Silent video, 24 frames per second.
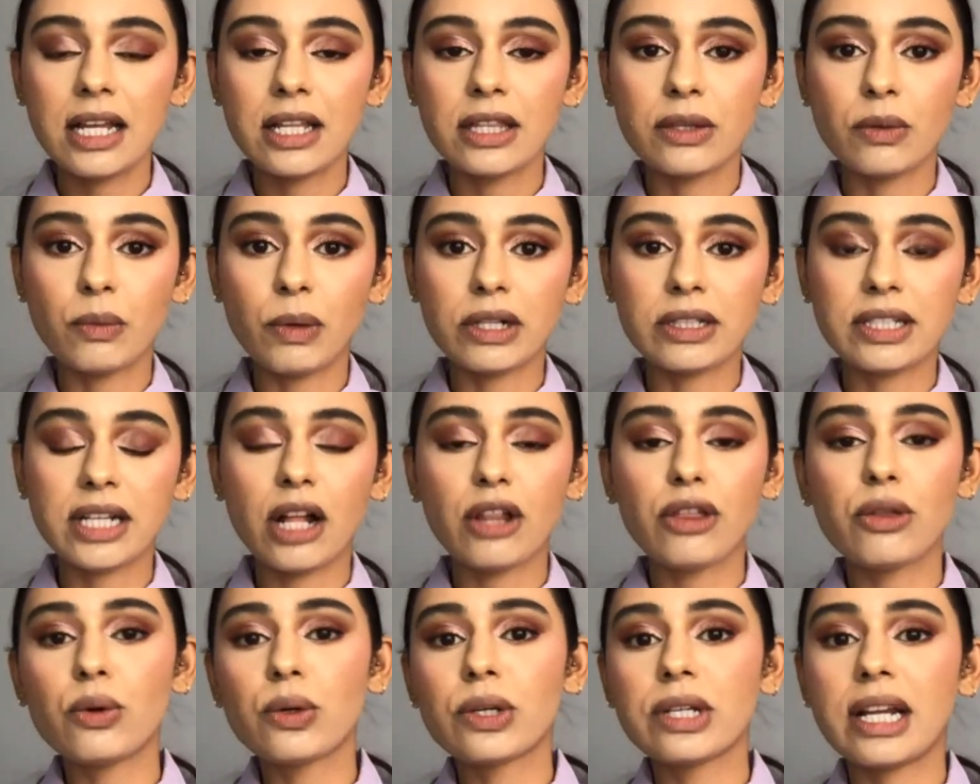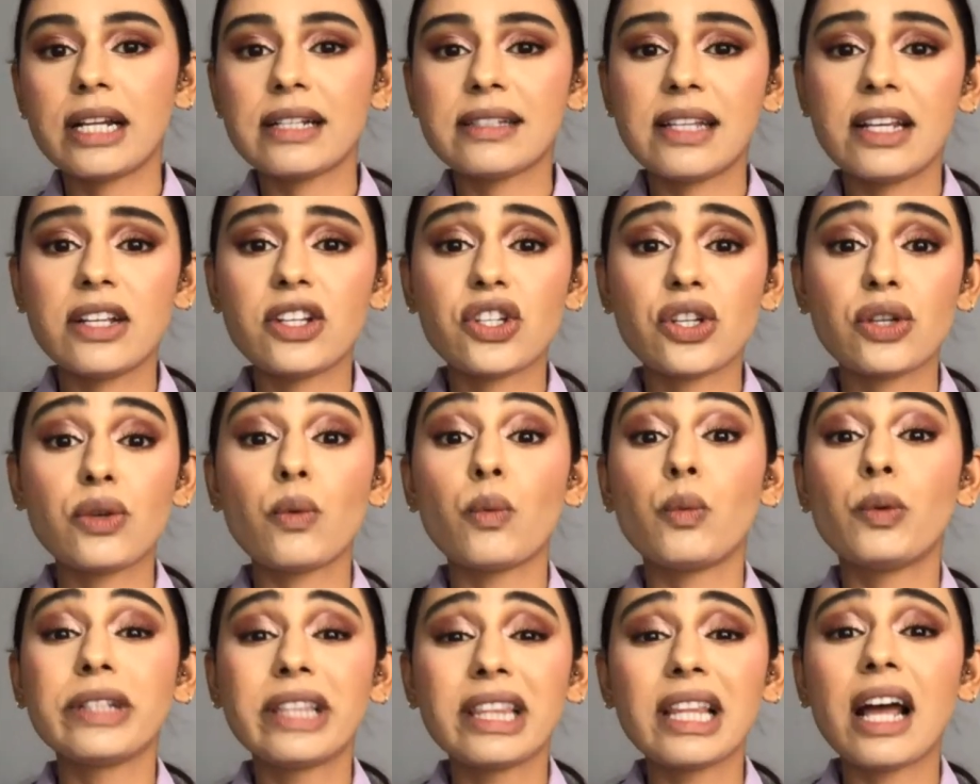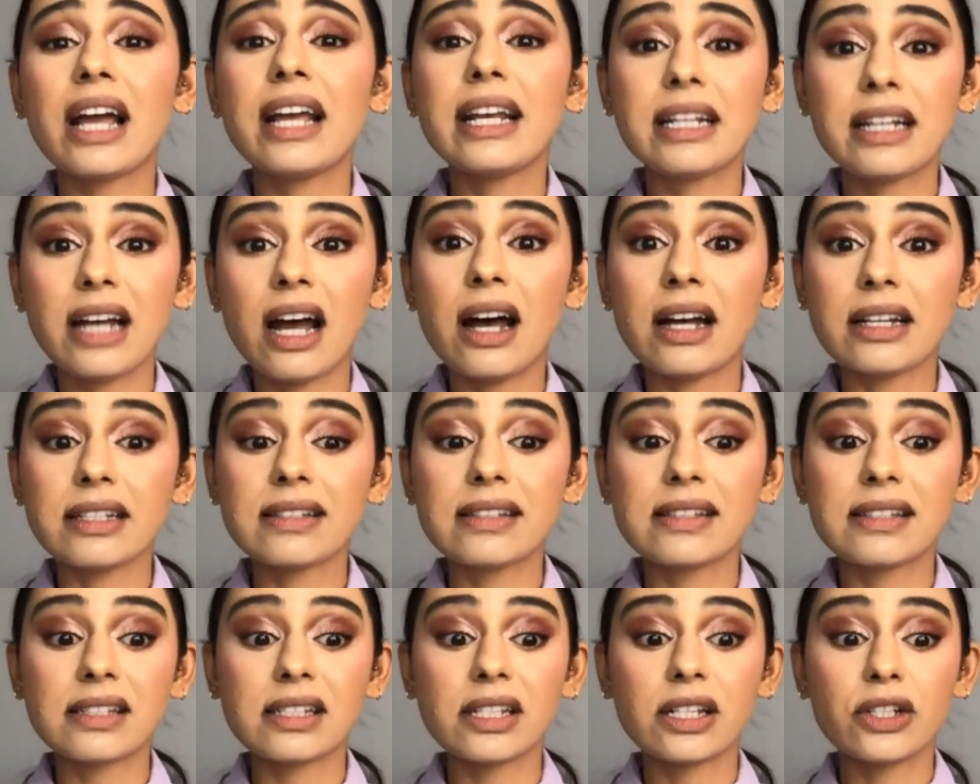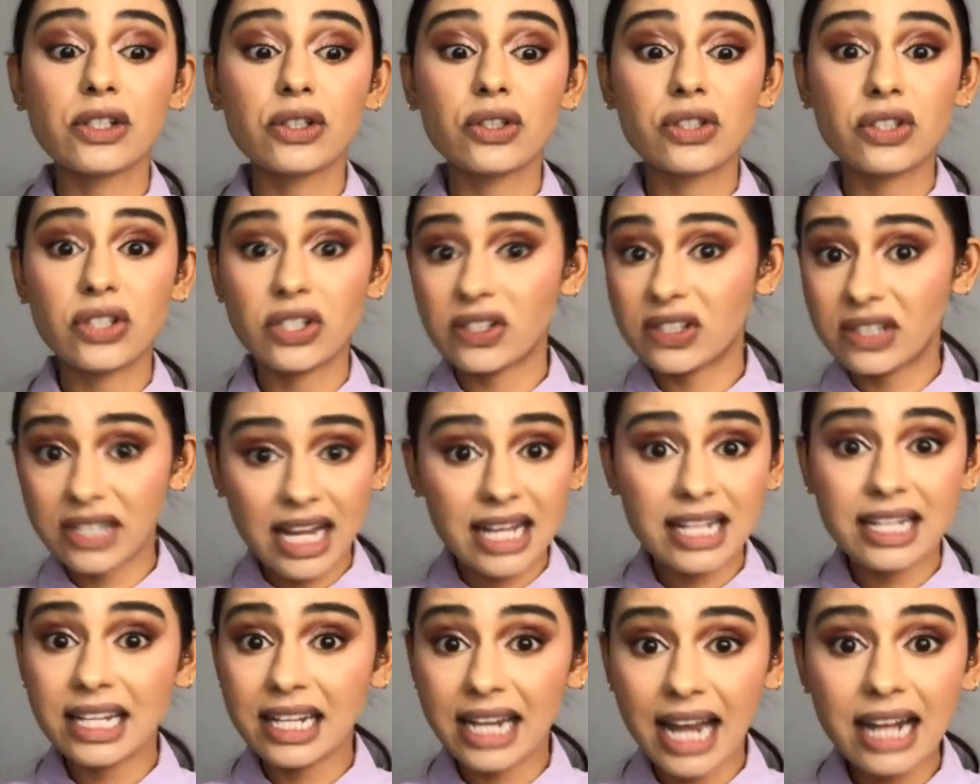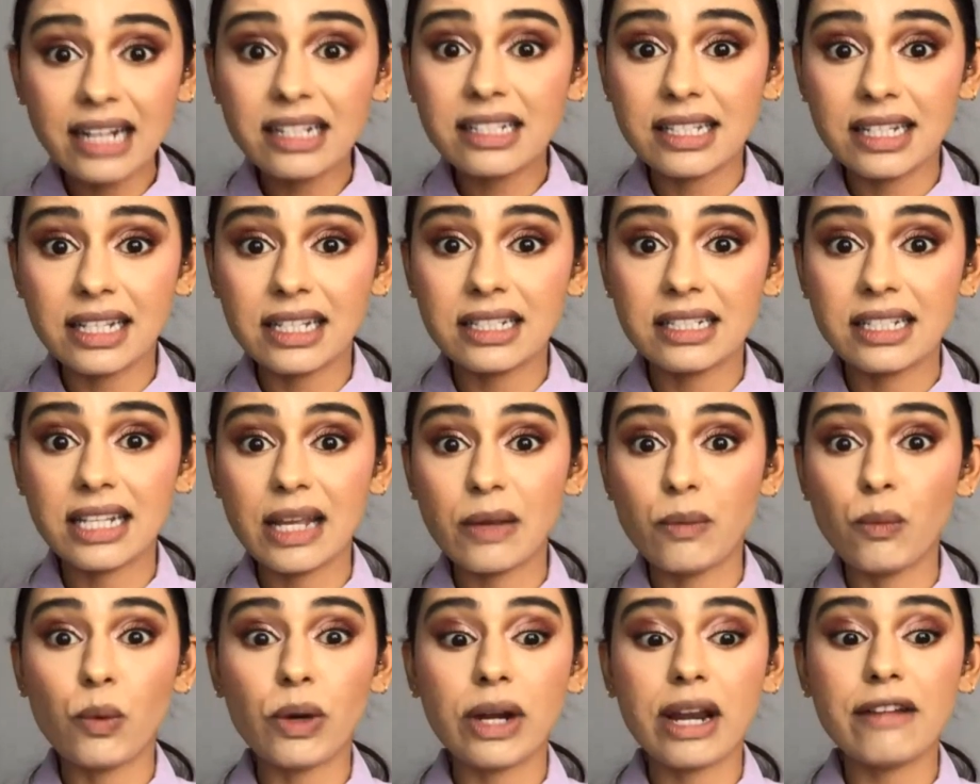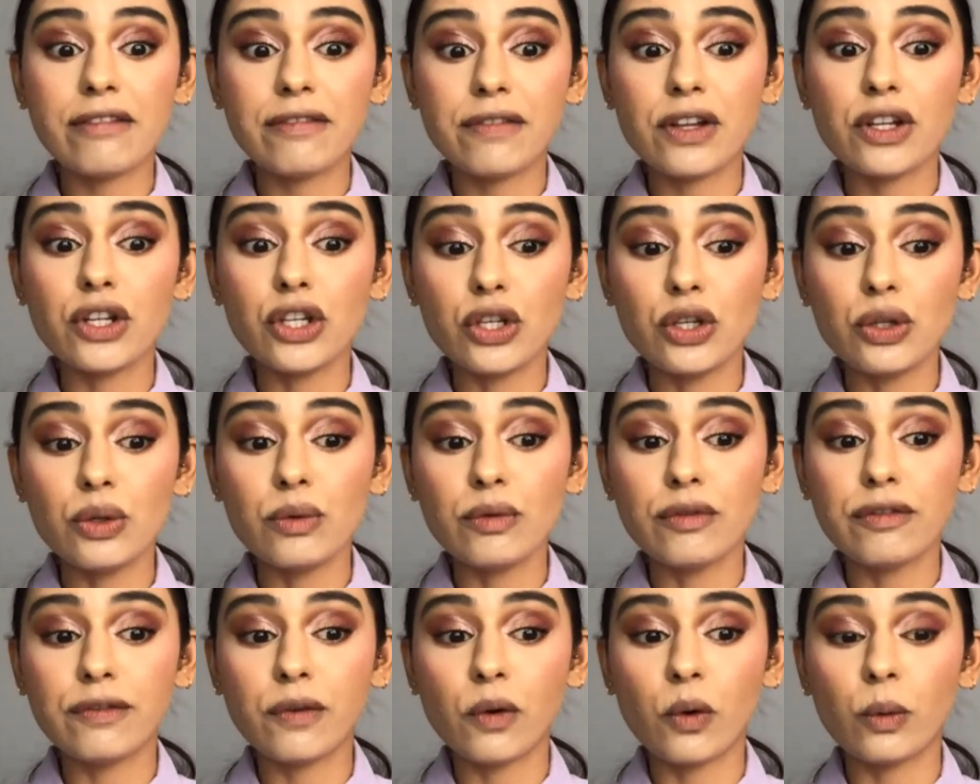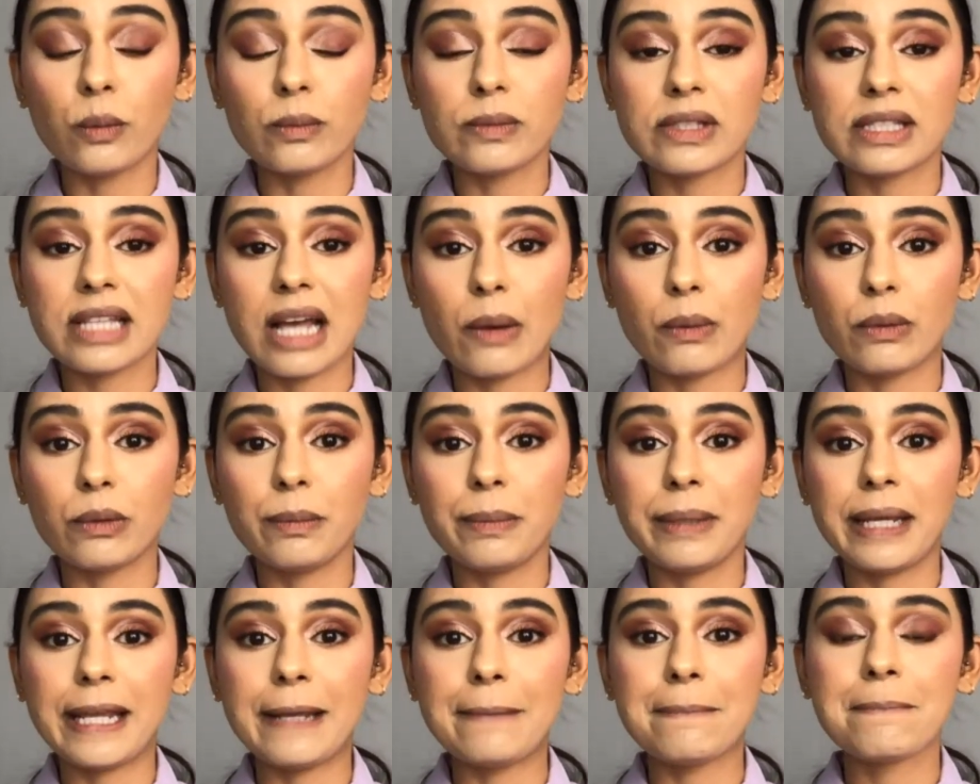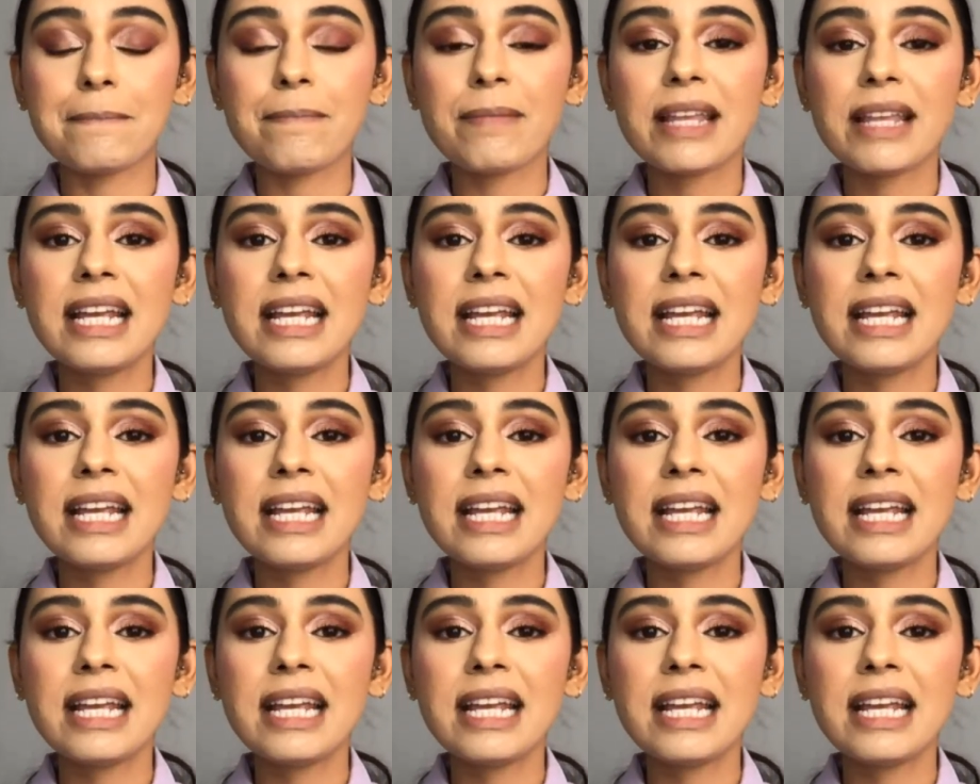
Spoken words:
the World Health Organization would like us to stay connected in whatever new forms that will be.